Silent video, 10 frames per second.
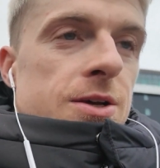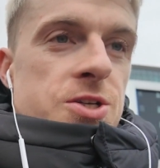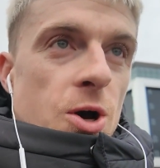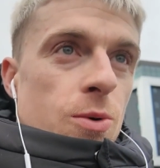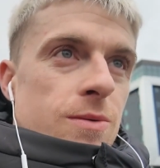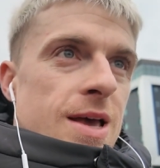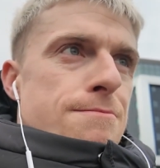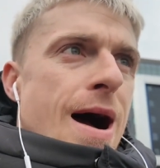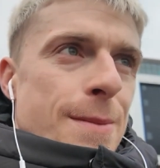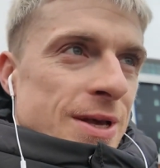So it
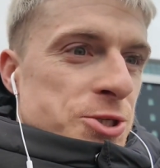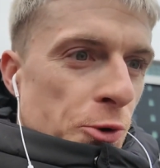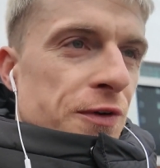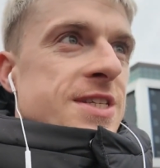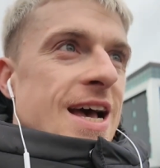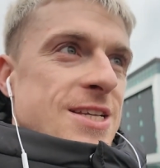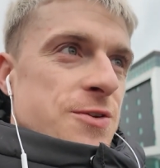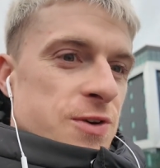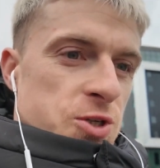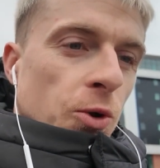might be a tougher
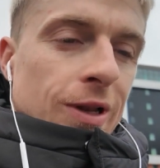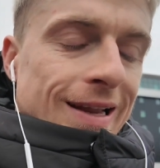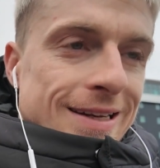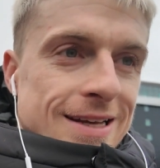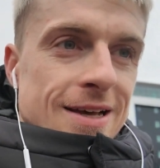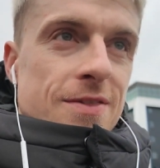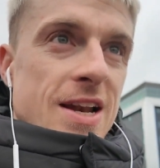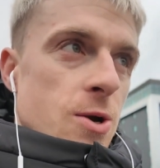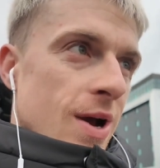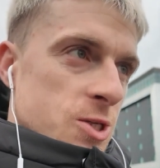task for Sunderland
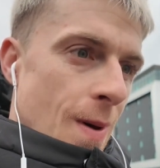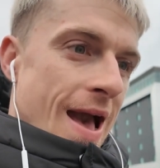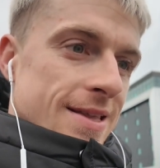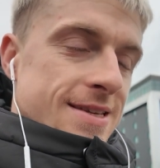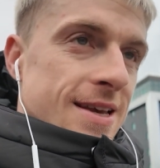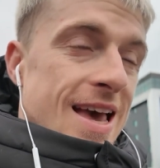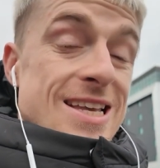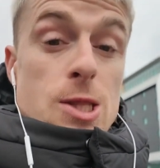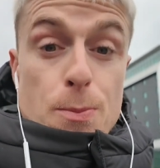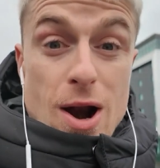than you expect.
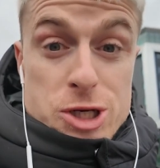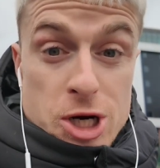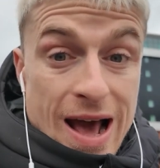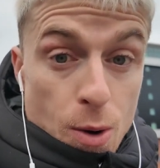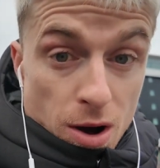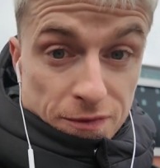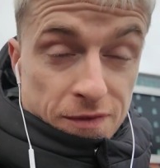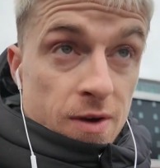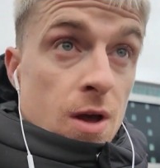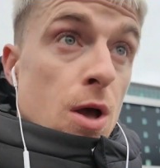Is the pressure now
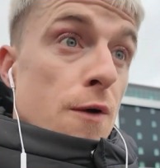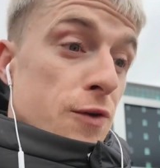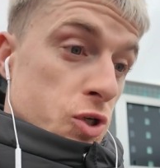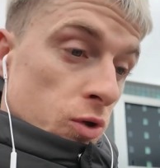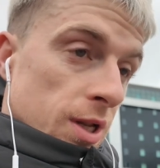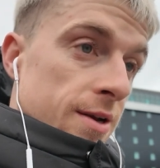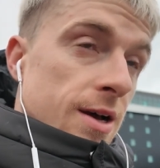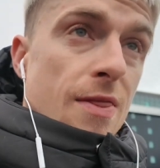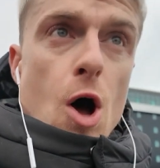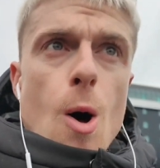off for
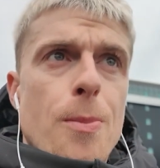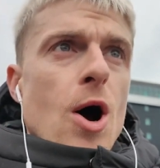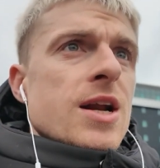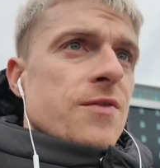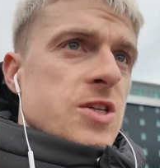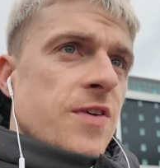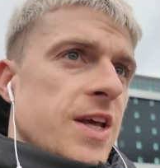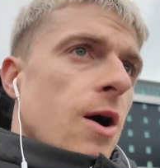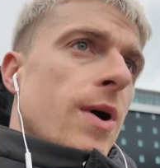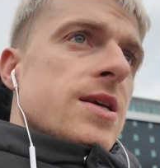Sunderland? And the whole point of this
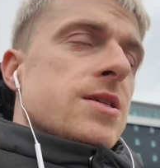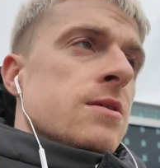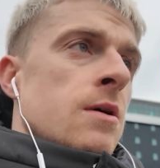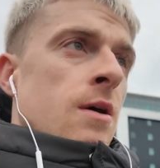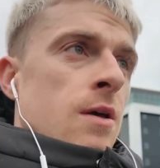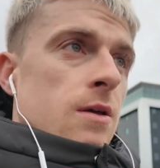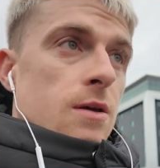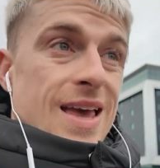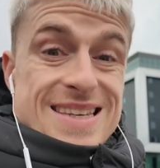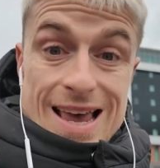video is
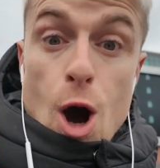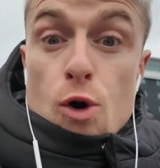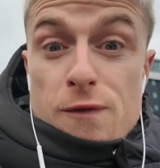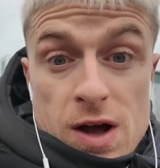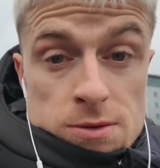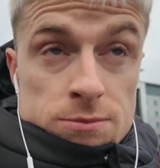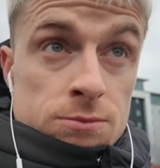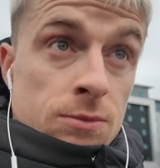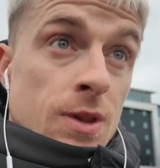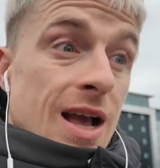it over?
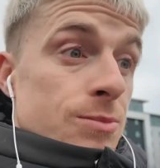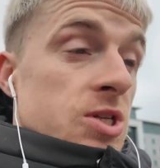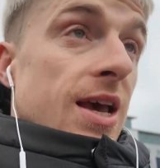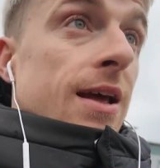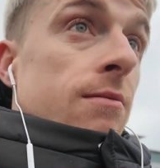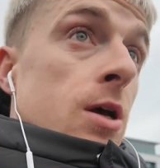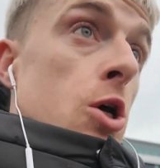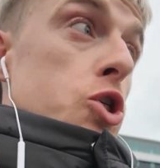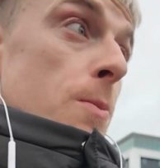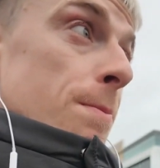I'm seeing
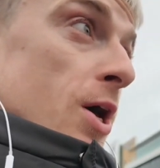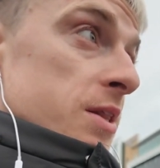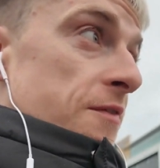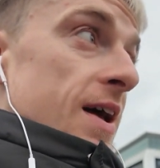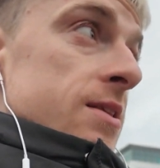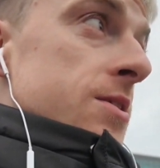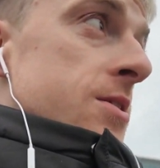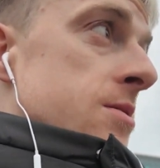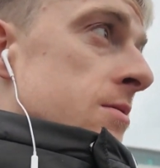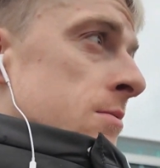some Burnley
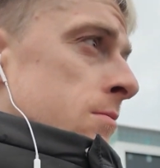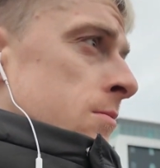fans,